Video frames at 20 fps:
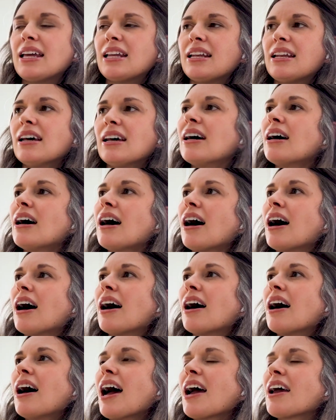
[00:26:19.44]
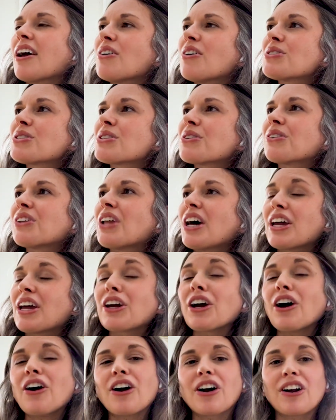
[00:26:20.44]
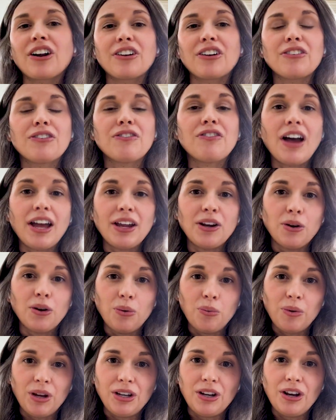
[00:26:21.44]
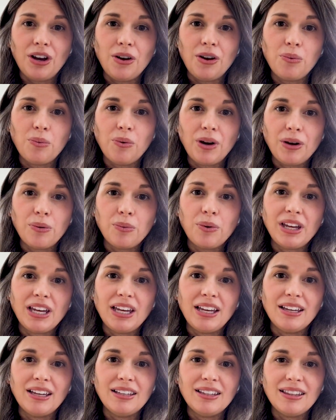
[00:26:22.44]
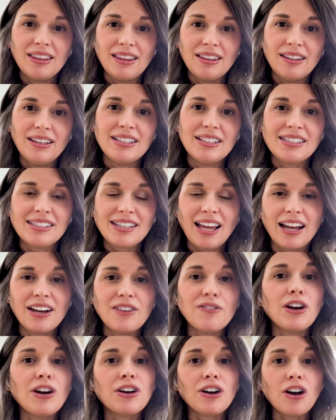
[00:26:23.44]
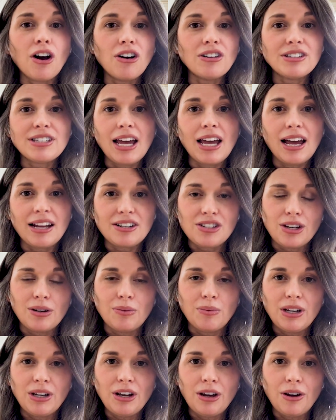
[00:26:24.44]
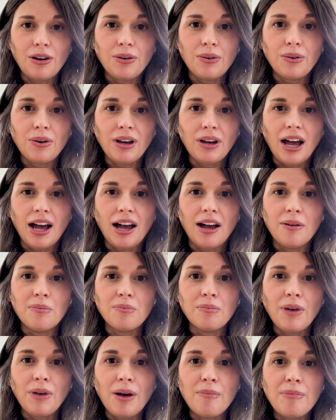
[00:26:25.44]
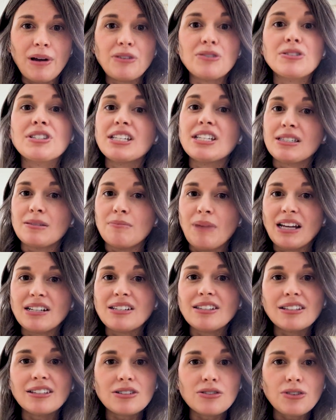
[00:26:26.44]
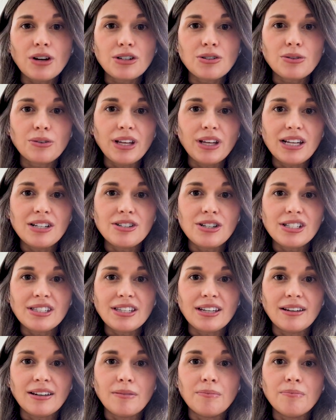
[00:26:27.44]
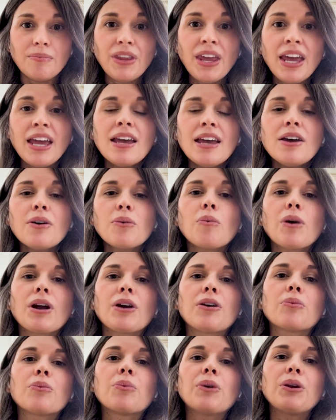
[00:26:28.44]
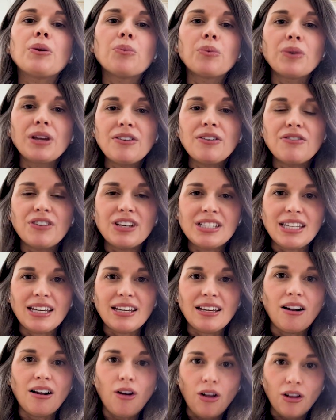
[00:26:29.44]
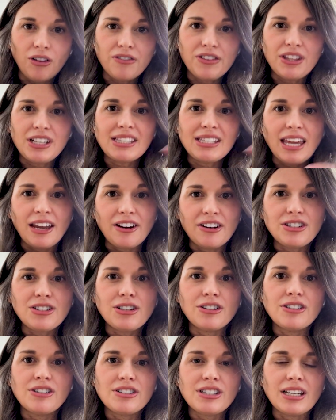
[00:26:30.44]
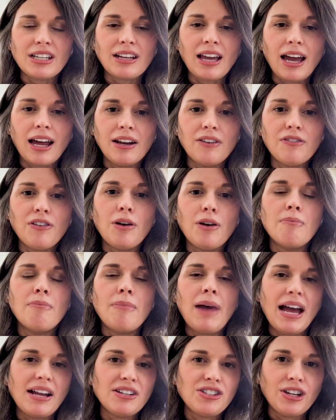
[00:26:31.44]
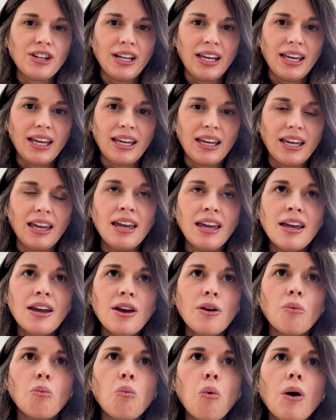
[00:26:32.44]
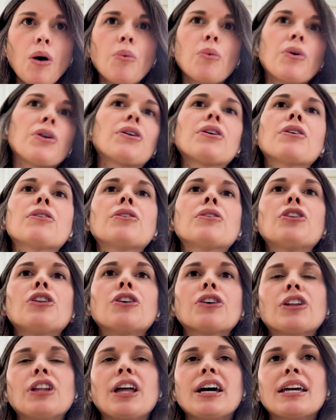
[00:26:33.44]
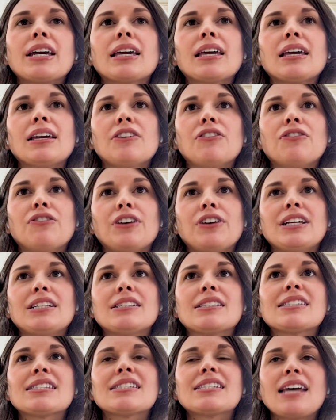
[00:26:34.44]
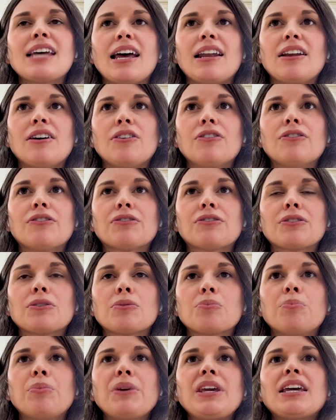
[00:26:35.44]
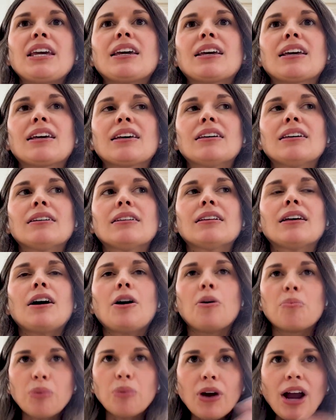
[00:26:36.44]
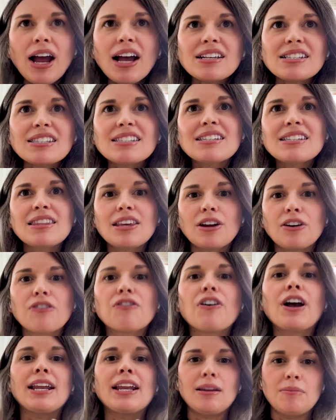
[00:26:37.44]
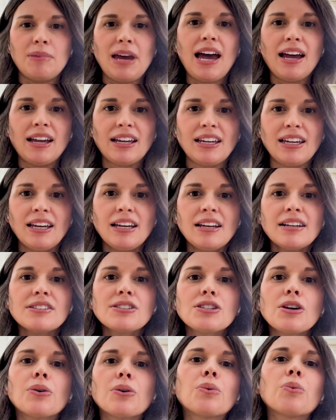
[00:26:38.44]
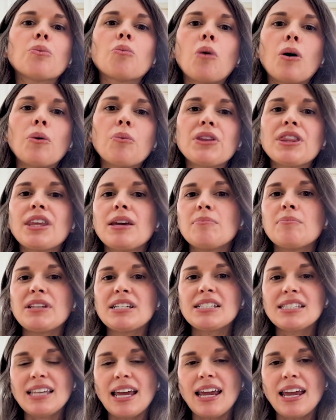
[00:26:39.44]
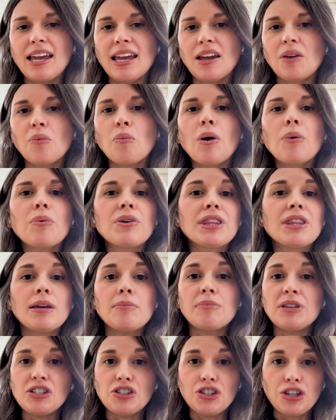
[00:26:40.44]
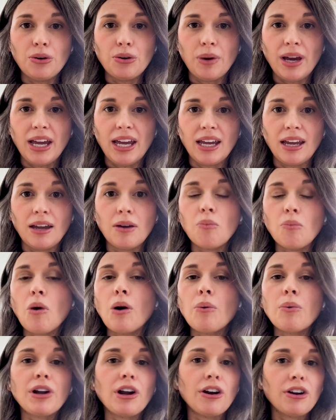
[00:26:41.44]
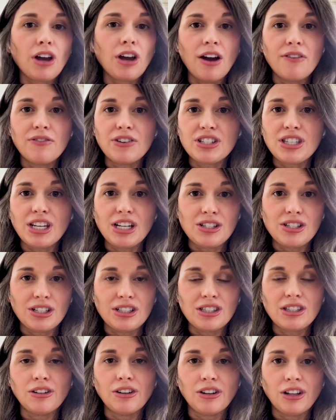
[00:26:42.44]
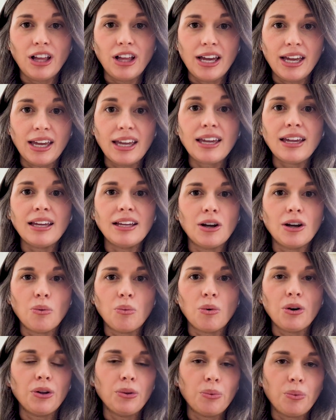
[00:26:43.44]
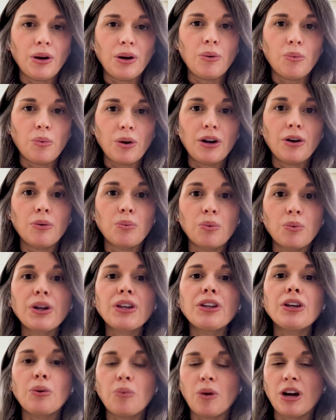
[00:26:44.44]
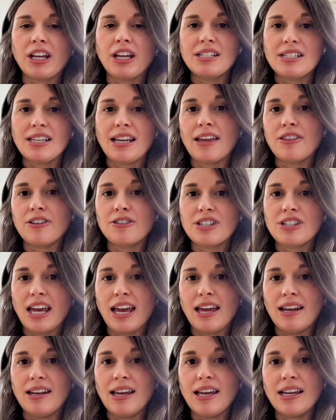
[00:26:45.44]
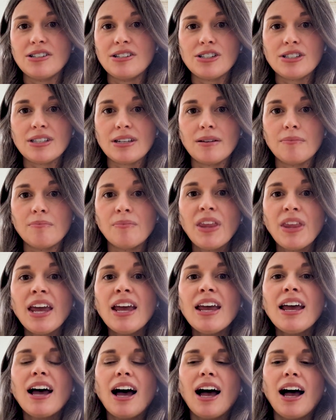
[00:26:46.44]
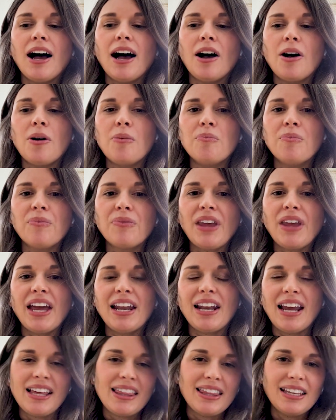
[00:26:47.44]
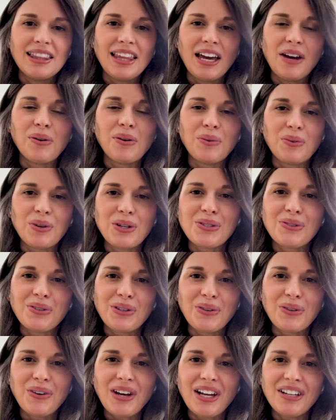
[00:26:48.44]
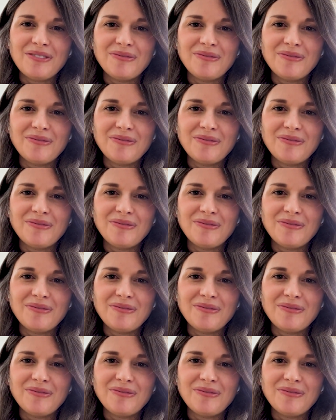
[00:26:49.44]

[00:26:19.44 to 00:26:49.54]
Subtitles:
then I also like our final window where it's kind of our call to action window about dismantling structural ageism, where we revisit all of these characters and kind of imagining what would it look like if instead of being oppressed, they're fighting back. So what would they be saying? What would they be doing? What would our conversations look like in a world where we're really working together to end ageism? And I think that one works really